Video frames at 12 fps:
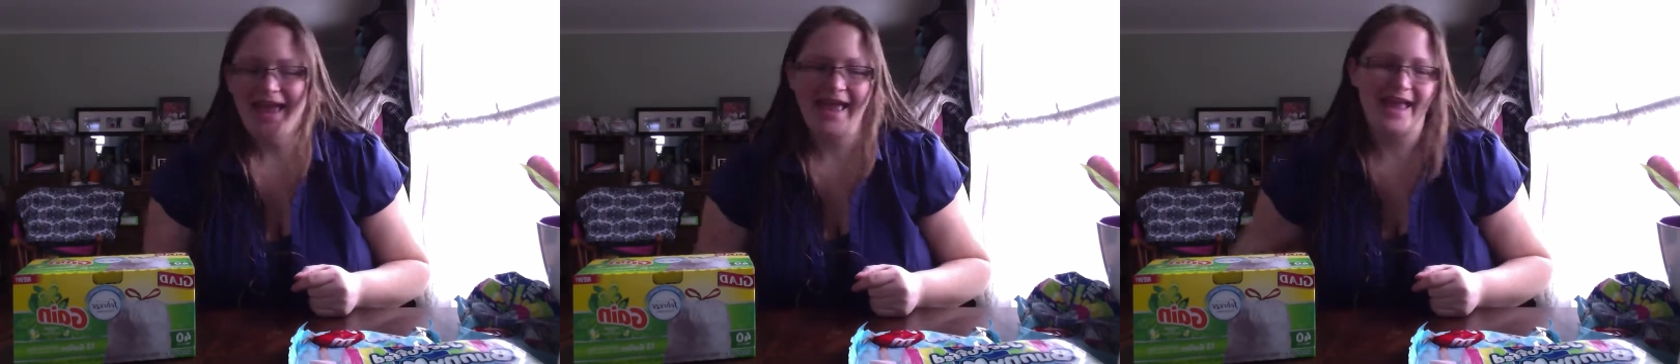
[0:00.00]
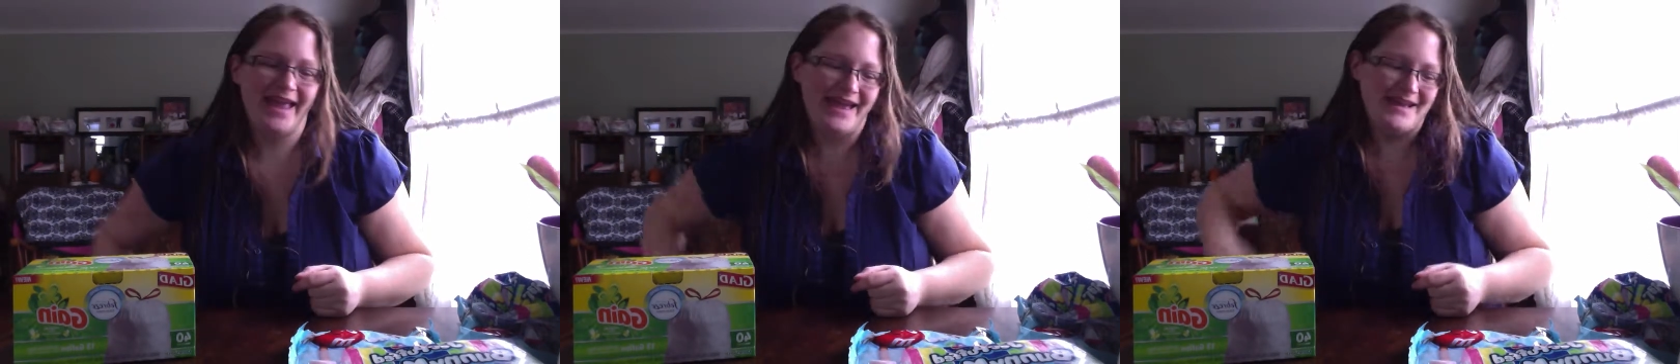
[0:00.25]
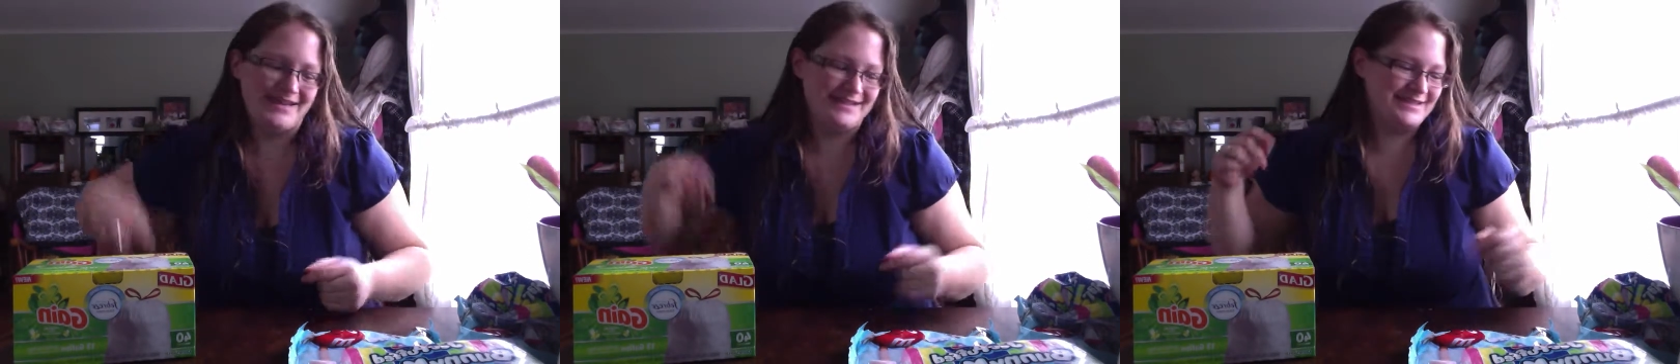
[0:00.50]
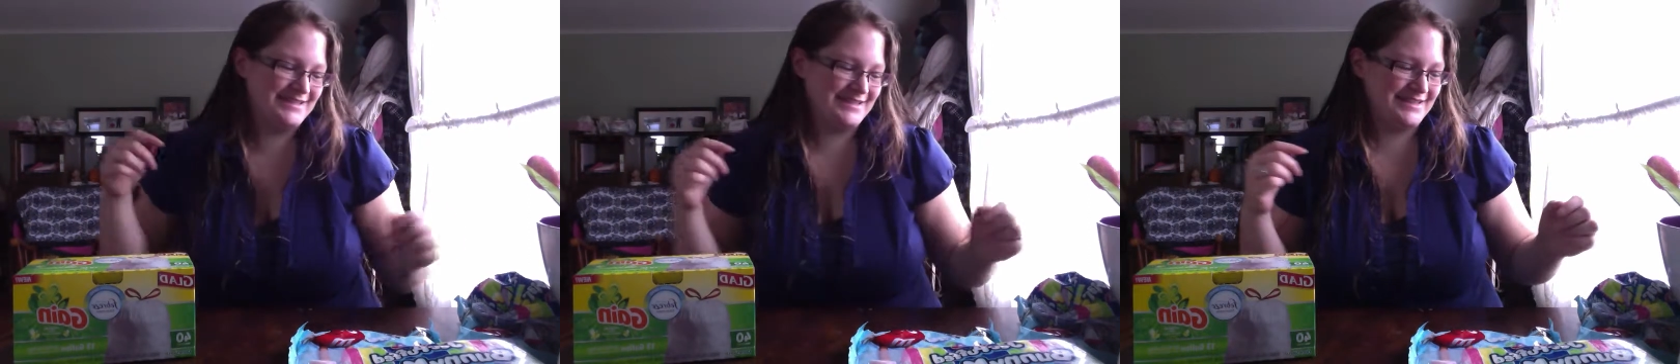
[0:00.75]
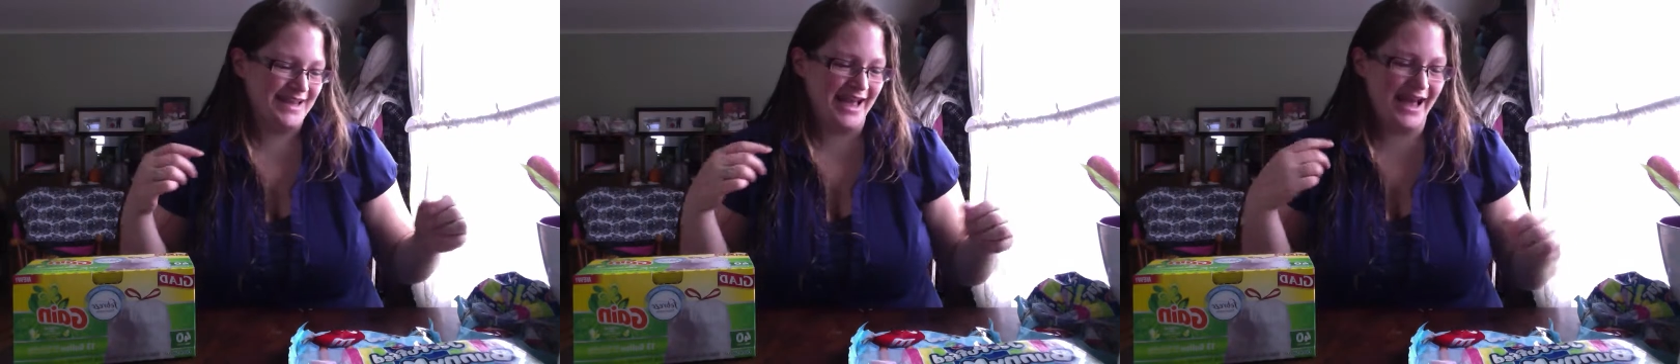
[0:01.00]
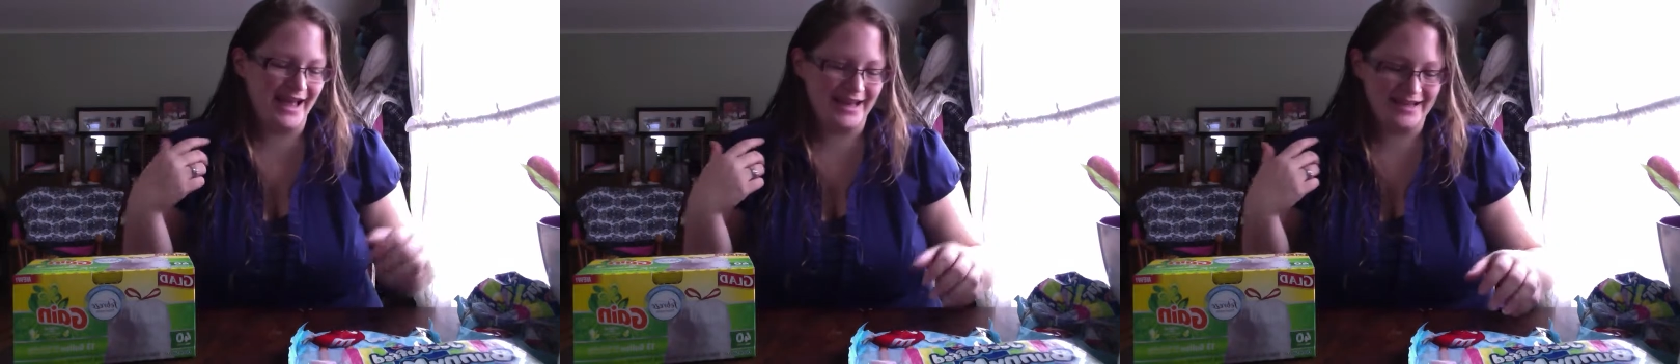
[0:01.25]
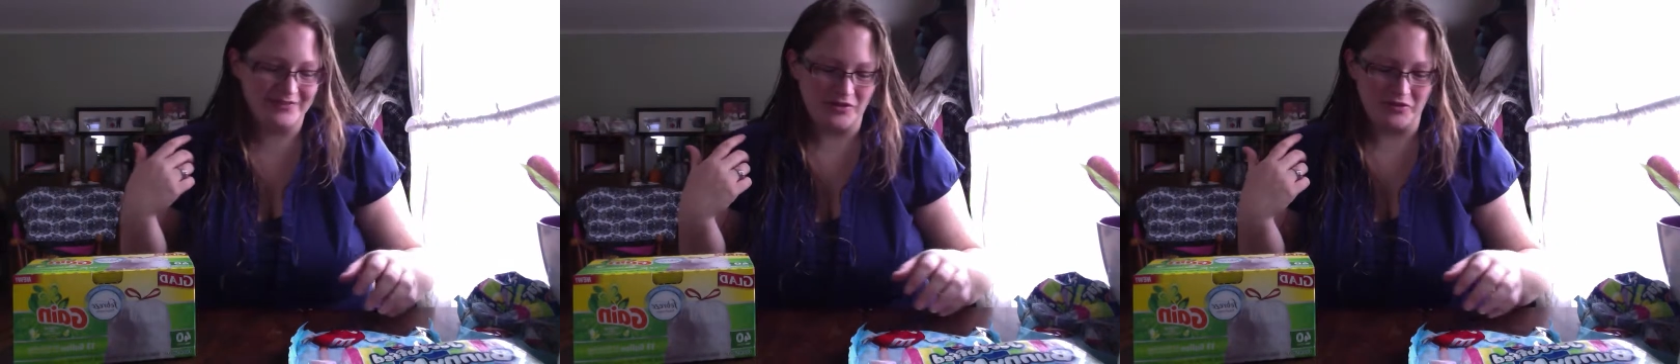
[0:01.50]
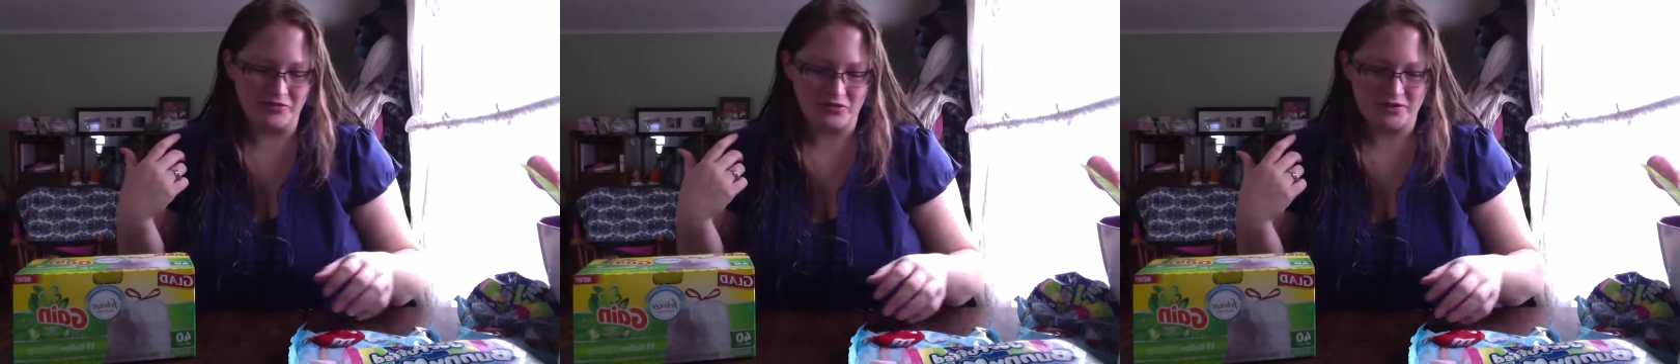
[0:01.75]
And I,
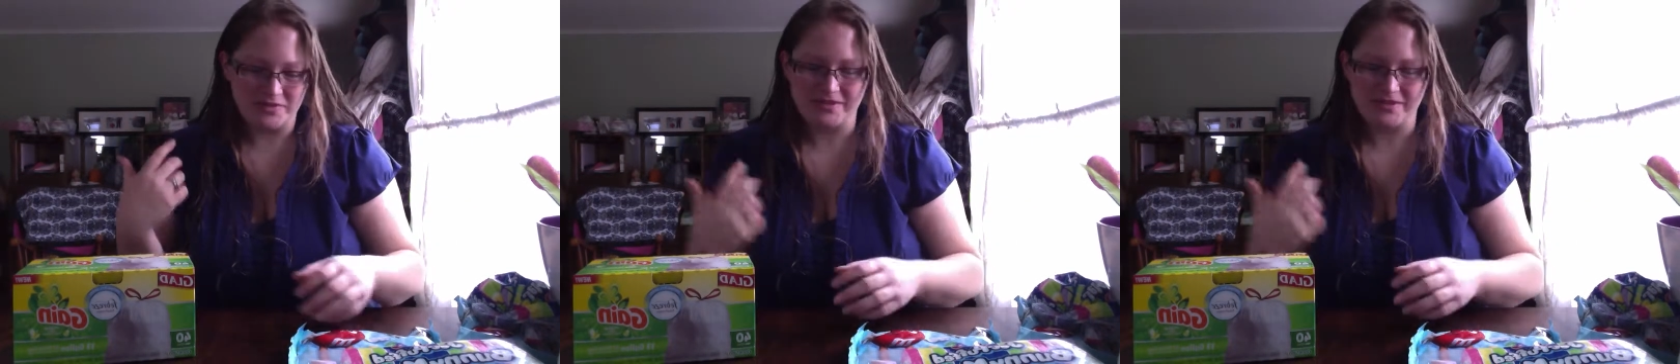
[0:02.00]
of course,